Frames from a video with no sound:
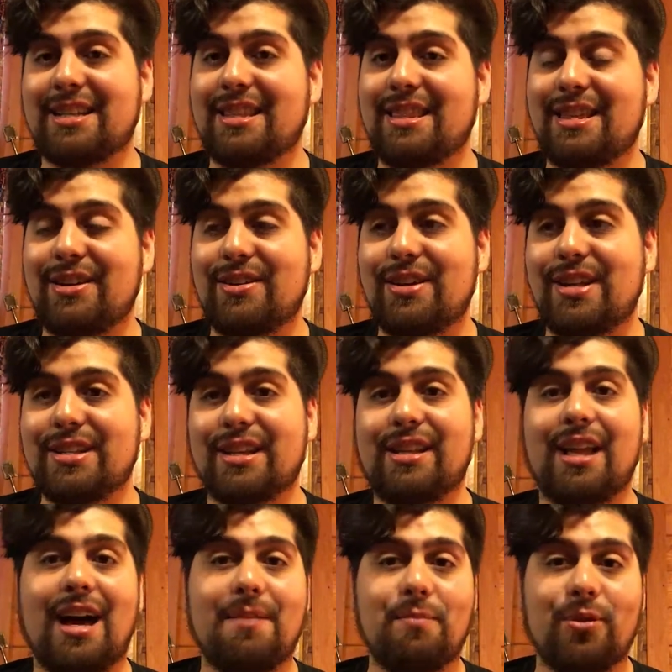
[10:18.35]
There is a
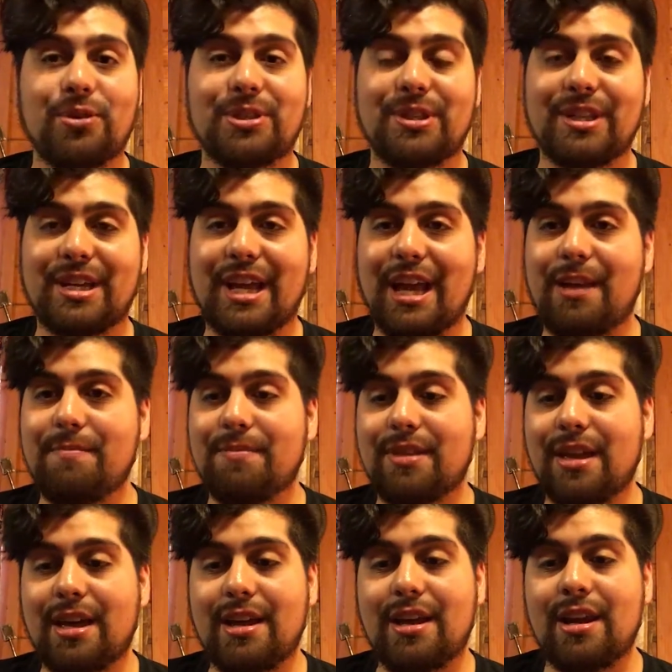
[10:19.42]
lot more to the game
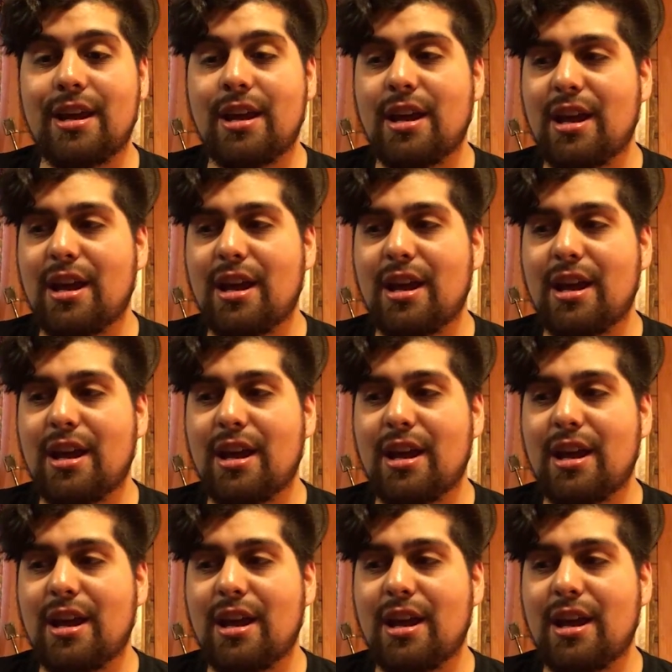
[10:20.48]
than